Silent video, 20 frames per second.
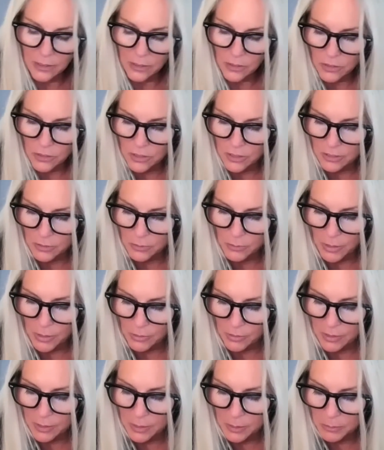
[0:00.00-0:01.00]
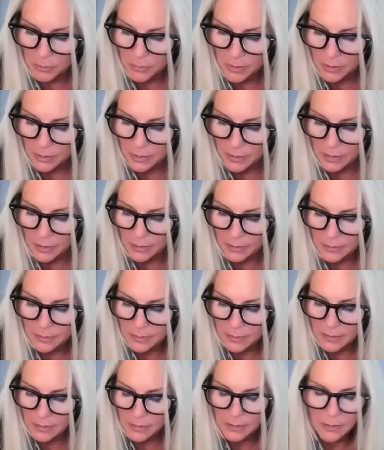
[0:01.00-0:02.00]
energies around him in the
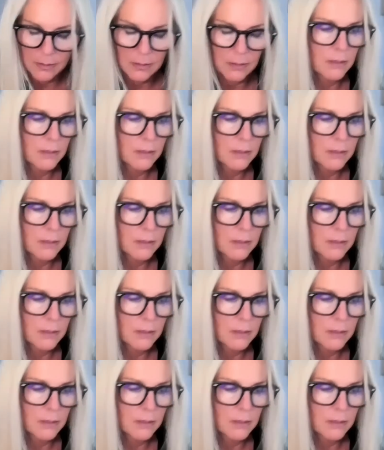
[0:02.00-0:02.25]
next,